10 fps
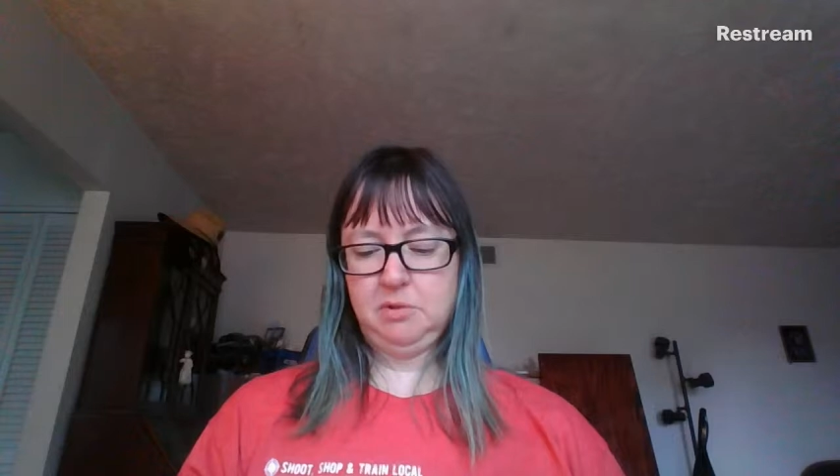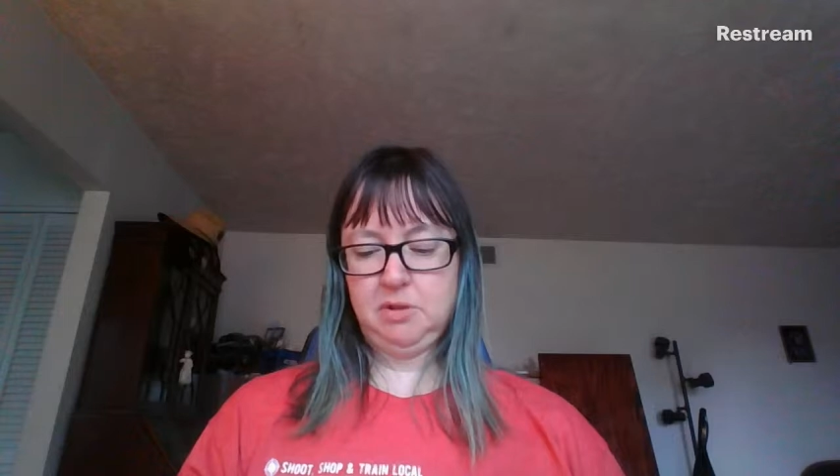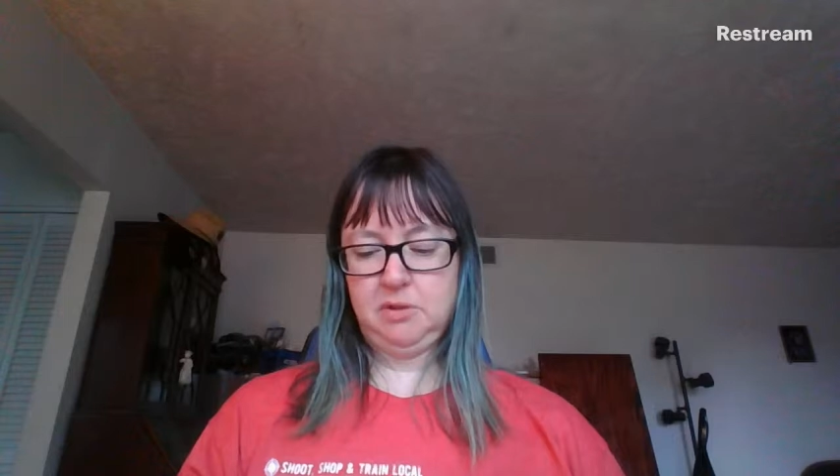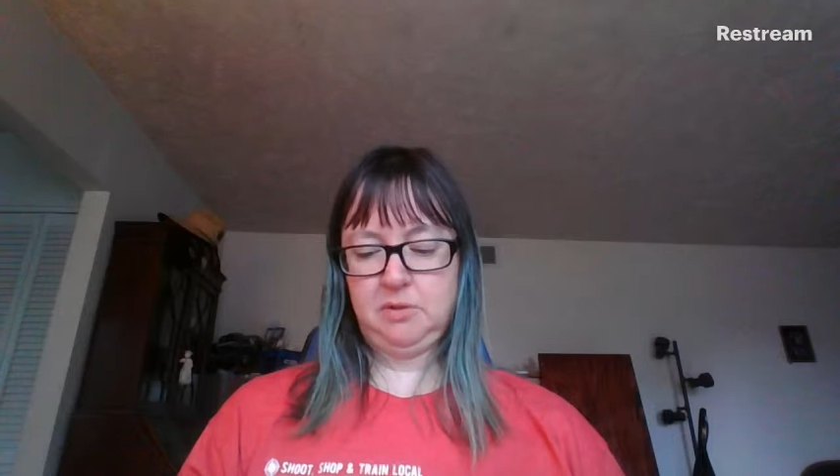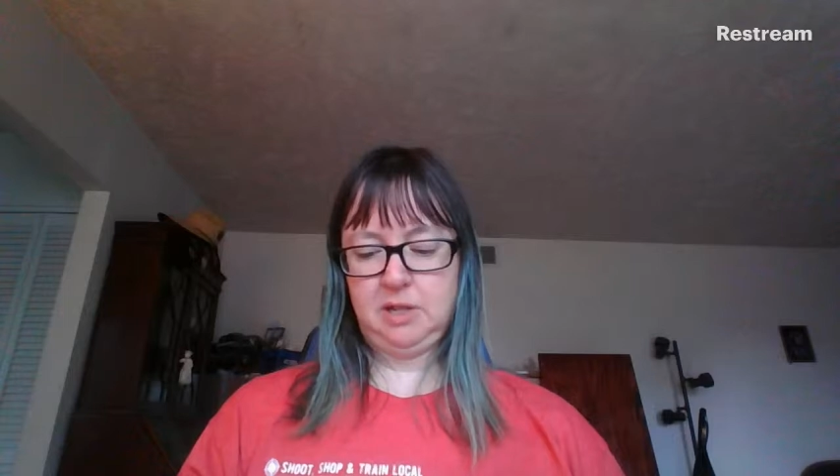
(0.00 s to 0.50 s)

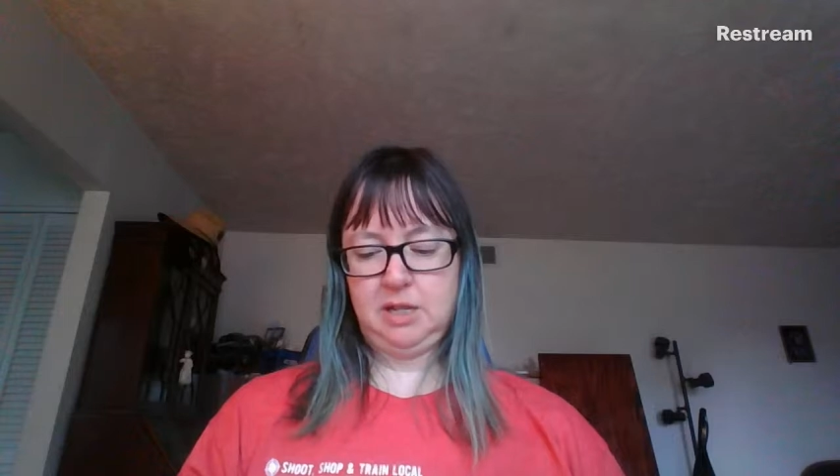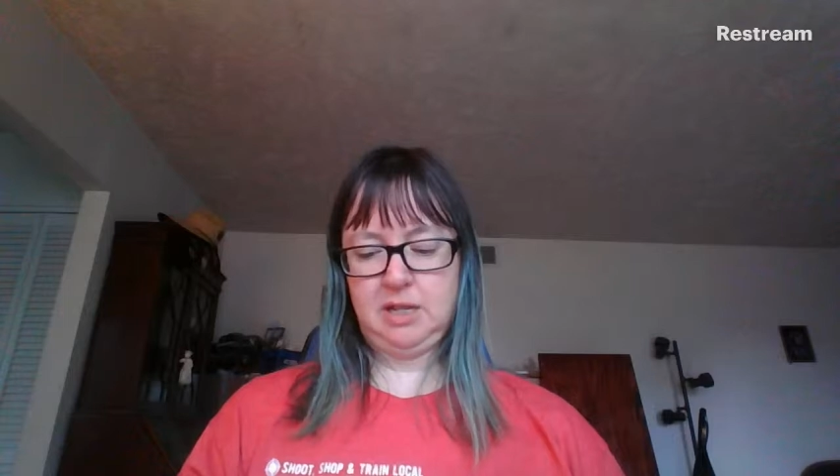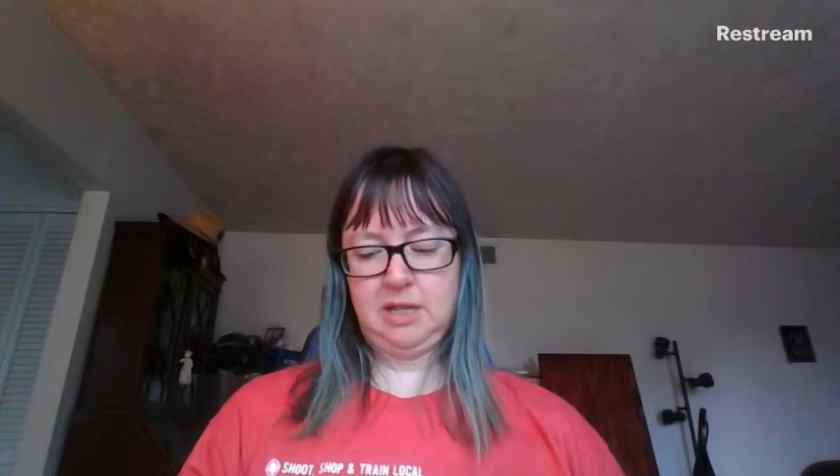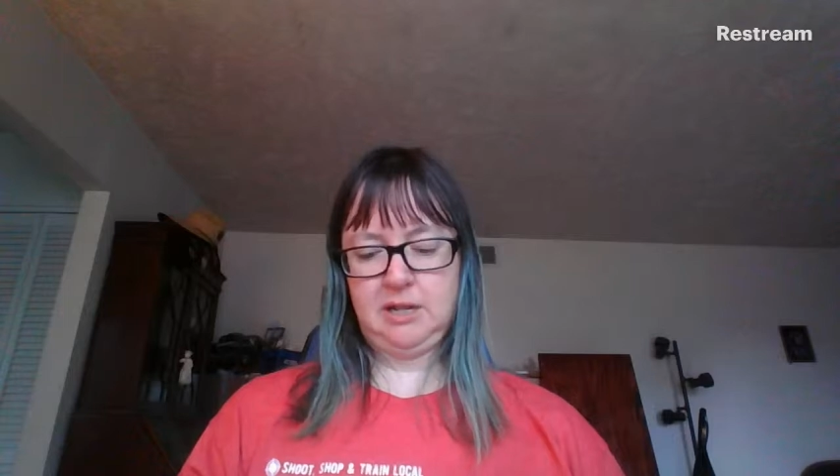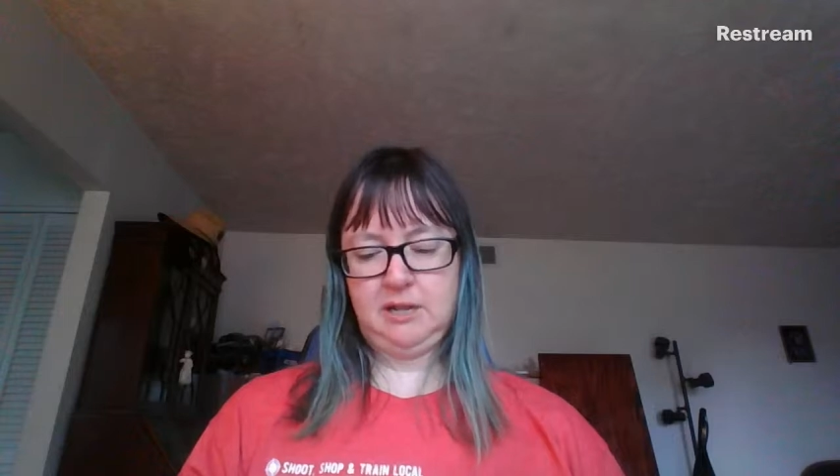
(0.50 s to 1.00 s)
booed if they
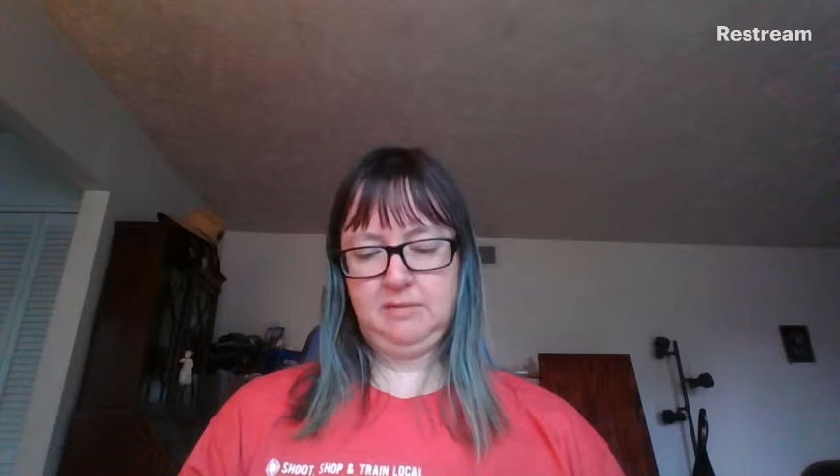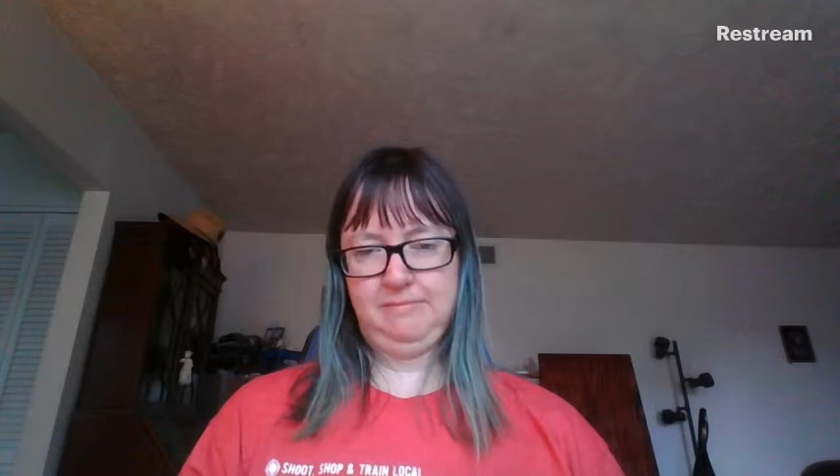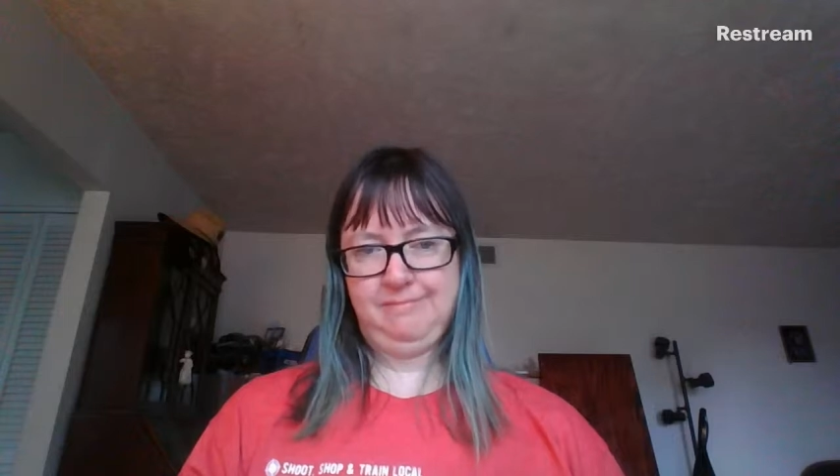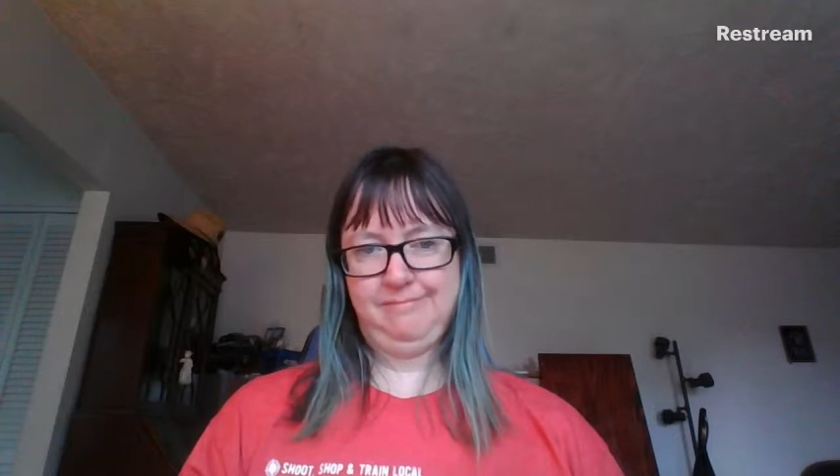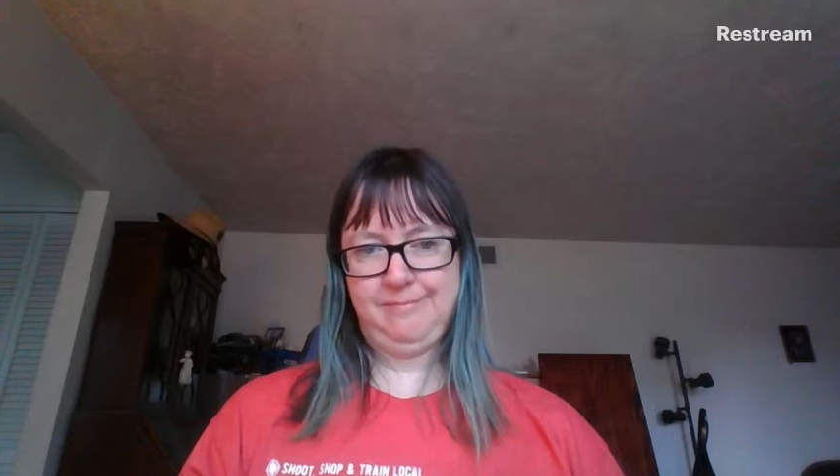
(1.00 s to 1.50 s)
gain.
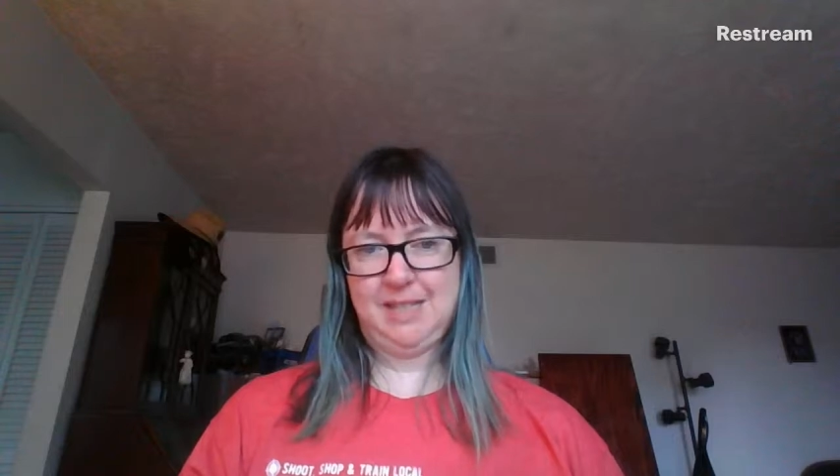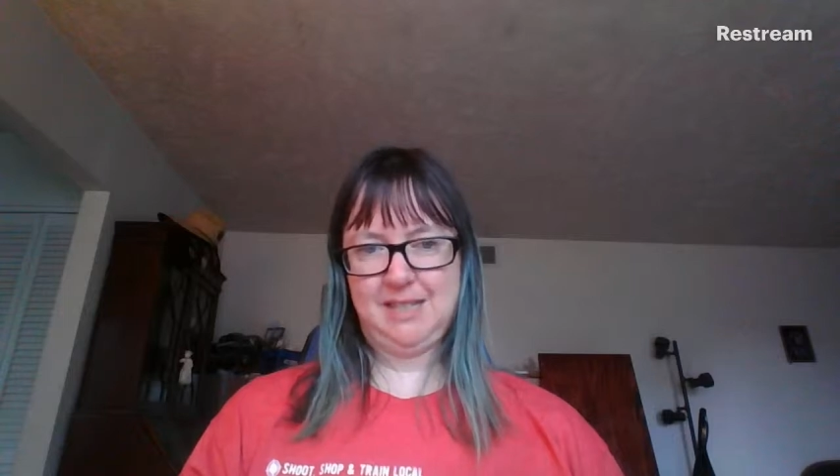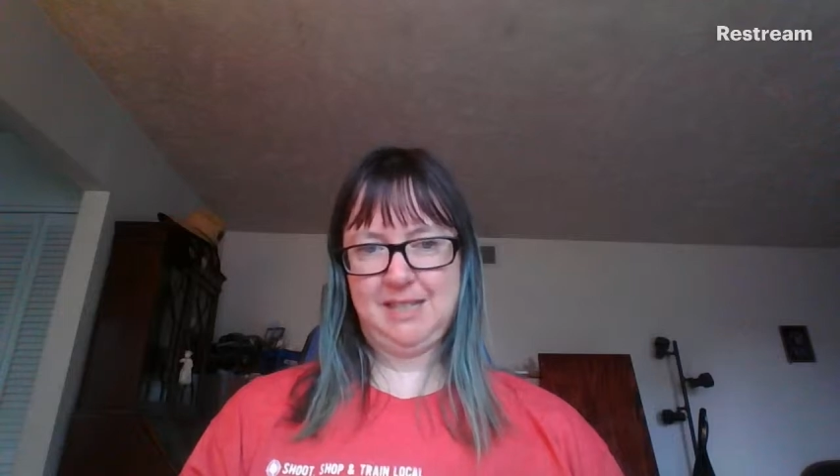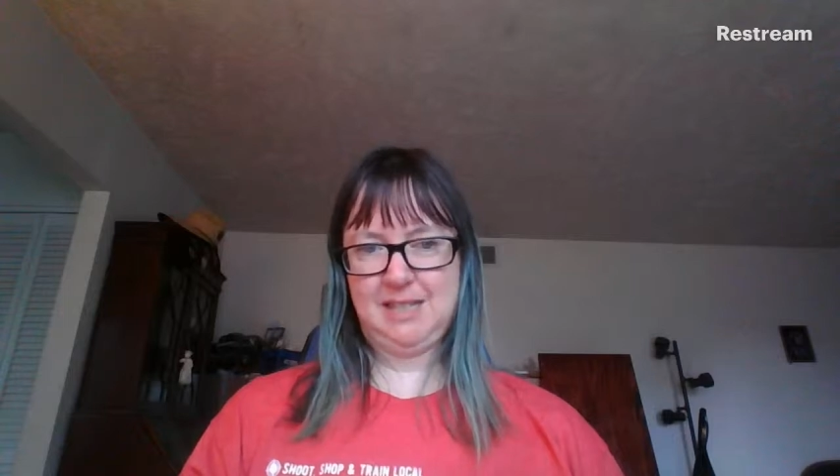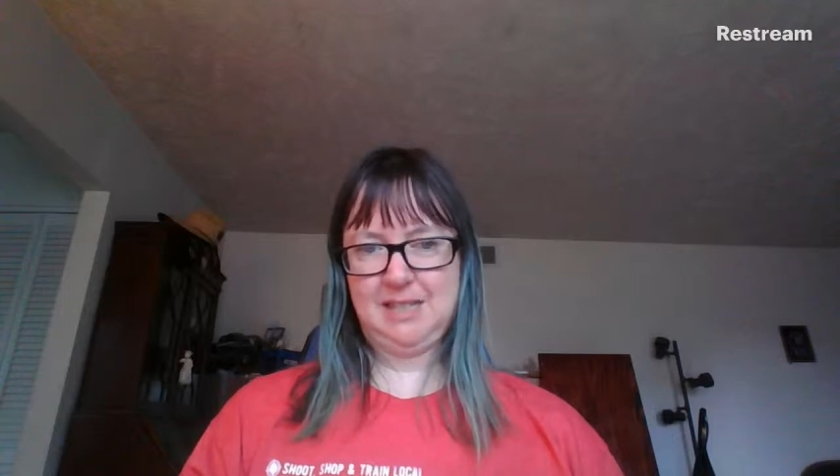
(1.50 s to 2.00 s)

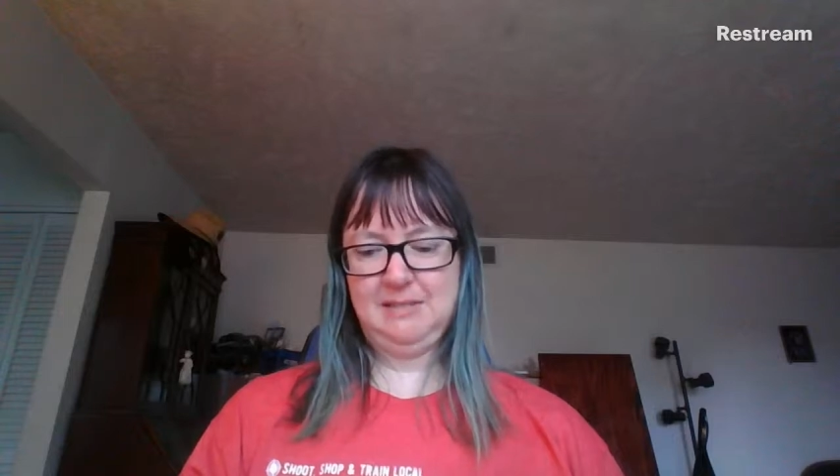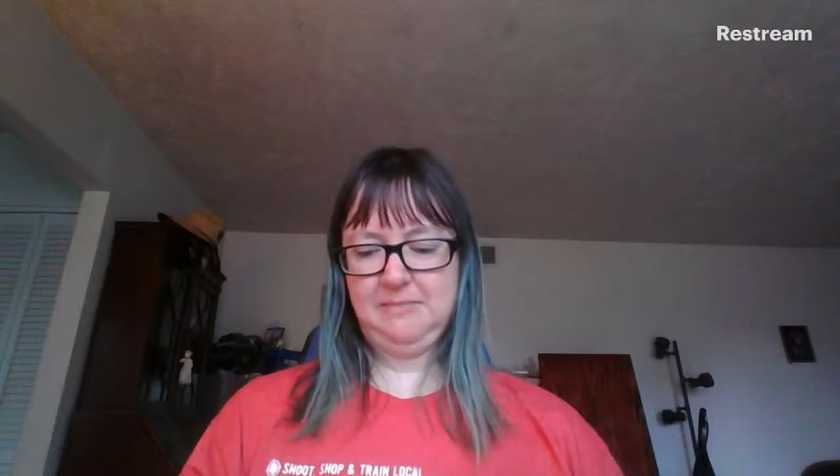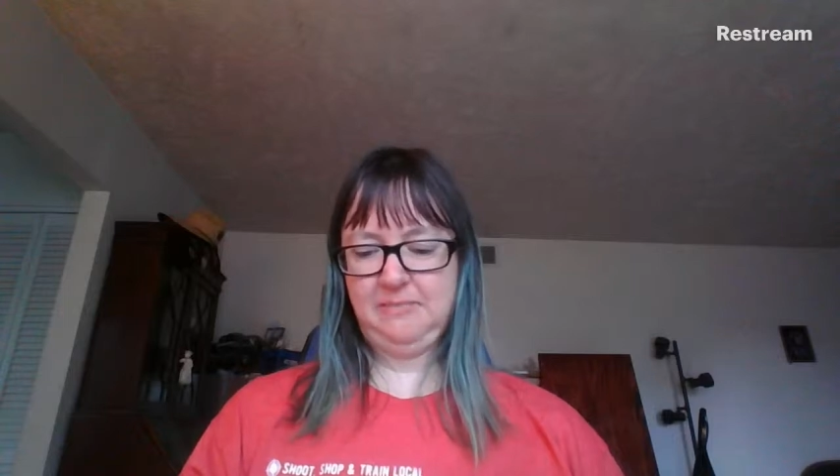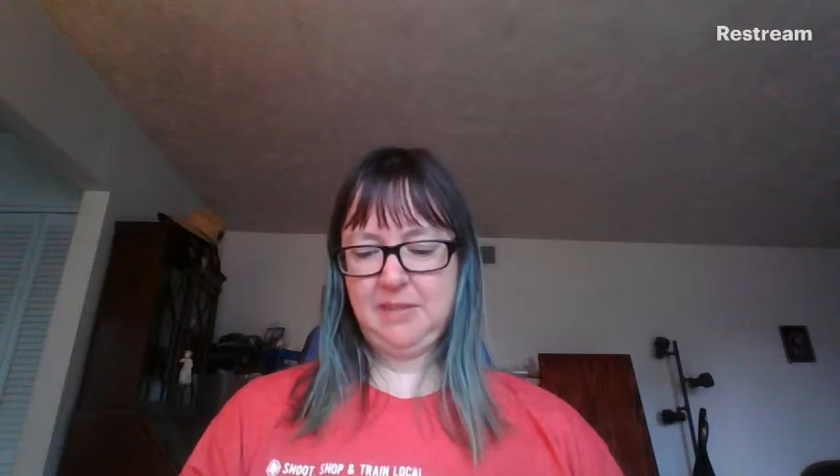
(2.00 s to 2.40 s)
That's sad.